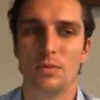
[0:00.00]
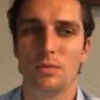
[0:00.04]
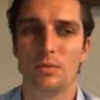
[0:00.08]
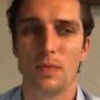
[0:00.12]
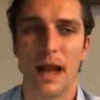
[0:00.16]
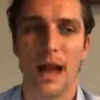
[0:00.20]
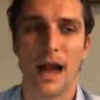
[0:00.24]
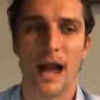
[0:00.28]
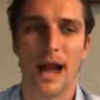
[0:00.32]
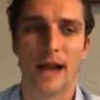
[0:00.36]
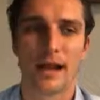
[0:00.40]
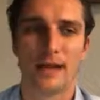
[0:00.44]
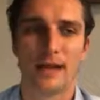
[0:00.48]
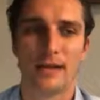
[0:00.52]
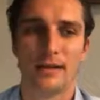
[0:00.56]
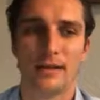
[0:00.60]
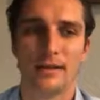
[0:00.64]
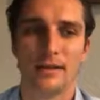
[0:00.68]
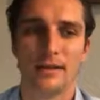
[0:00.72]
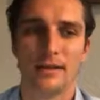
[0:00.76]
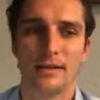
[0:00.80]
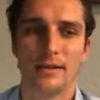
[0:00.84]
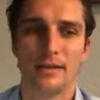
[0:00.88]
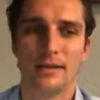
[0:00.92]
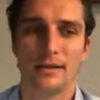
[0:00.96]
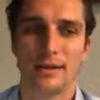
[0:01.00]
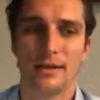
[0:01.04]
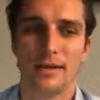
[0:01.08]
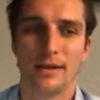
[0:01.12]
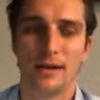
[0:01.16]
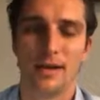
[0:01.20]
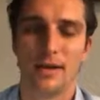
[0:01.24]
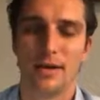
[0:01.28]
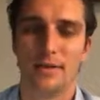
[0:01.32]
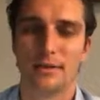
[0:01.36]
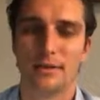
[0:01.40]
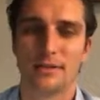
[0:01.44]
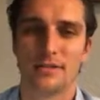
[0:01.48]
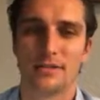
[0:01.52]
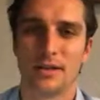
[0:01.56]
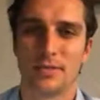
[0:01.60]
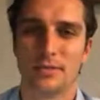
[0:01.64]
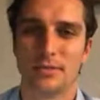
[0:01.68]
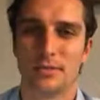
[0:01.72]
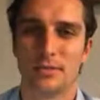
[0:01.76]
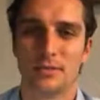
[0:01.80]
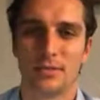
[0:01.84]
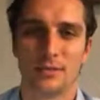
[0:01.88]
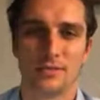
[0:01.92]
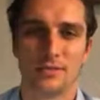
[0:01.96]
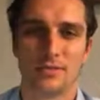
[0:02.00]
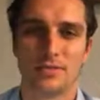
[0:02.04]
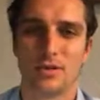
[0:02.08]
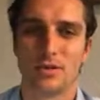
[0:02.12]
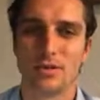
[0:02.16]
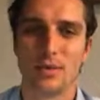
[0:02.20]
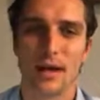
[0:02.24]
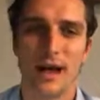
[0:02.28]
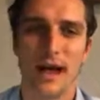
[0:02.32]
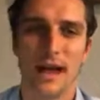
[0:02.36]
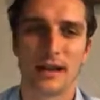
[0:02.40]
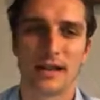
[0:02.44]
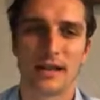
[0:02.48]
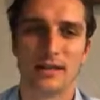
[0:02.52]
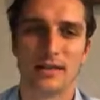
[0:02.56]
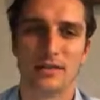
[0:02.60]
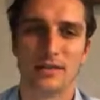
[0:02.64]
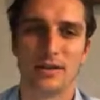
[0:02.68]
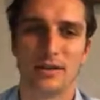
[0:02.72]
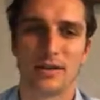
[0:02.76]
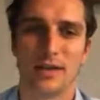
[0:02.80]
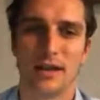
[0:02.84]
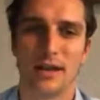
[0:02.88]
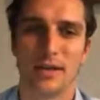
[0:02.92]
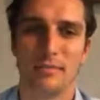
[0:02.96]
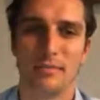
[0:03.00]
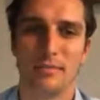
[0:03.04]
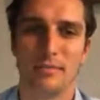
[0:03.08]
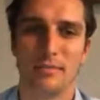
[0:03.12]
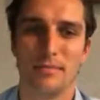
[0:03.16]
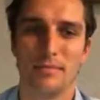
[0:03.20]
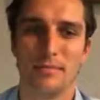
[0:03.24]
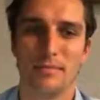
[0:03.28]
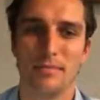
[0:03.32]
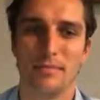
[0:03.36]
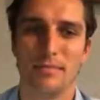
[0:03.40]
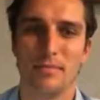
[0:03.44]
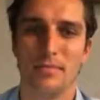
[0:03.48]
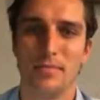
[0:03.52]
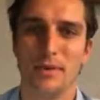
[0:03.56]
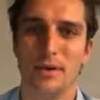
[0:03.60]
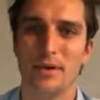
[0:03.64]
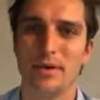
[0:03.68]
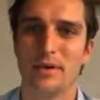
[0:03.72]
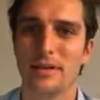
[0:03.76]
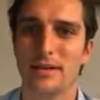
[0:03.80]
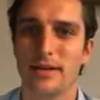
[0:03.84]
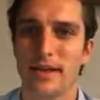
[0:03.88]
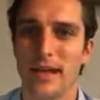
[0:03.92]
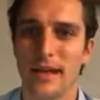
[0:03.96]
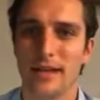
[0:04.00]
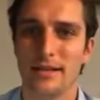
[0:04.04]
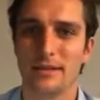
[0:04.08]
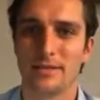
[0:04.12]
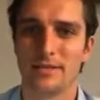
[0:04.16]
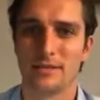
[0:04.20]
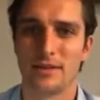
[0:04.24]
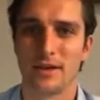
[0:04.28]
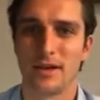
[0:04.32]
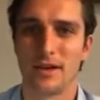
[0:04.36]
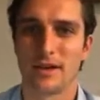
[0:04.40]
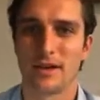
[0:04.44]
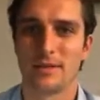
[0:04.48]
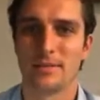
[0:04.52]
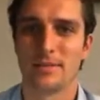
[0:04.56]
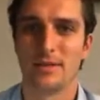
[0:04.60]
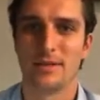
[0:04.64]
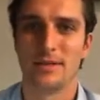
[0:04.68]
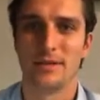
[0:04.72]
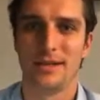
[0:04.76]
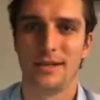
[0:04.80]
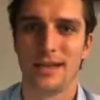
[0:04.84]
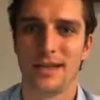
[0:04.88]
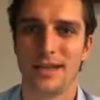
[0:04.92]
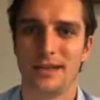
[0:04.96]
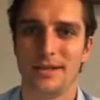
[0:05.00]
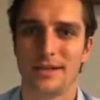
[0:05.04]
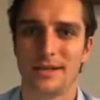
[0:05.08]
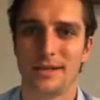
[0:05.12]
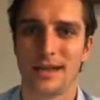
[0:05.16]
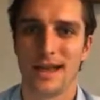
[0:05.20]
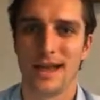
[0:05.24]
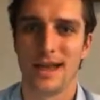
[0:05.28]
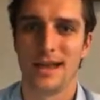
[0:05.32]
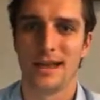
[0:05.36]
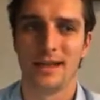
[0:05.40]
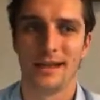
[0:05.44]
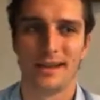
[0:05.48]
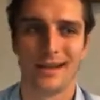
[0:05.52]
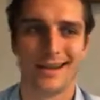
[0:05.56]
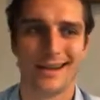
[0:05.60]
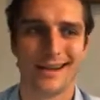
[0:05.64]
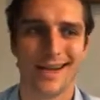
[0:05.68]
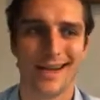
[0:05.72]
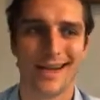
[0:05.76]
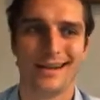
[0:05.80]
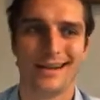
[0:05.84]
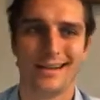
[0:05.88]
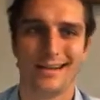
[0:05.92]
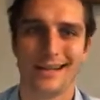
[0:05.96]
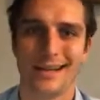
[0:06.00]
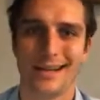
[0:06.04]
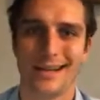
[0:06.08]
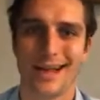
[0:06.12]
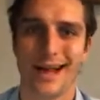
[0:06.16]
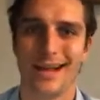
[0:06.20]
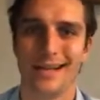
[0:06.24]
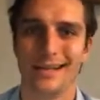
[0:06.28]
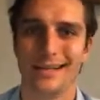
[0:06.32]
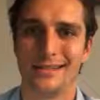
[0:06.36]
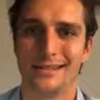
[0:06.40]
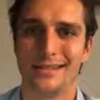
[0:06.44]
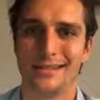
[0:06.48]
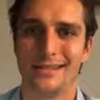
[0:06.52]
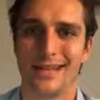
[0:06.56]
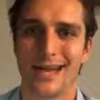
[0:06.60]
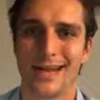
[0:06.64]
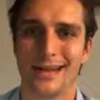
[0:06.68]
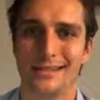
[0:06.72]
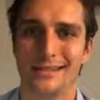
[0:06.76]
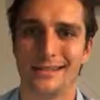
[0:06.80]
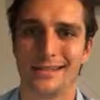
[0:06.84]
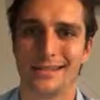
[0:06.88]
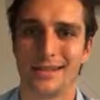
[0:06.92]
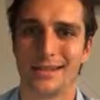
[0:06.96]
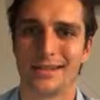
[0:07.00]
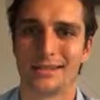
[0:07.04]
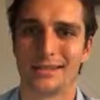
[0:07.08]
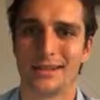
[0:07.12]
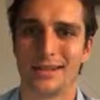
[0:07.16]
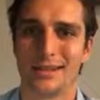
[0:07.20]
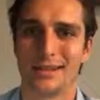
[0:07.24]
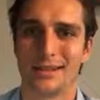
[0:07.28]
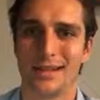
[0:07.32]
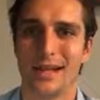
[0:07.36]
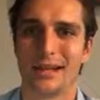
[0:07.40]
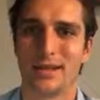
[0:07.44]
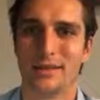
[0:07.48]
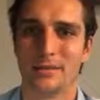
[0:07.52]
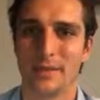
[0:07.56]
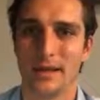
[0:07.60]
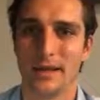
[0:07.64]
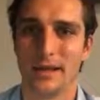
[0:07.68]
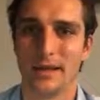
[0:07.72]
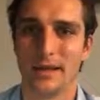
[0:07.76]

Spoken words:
back, I always tell people this, go back and look at Bill Gates talk about the internet in 1996 on Letterman.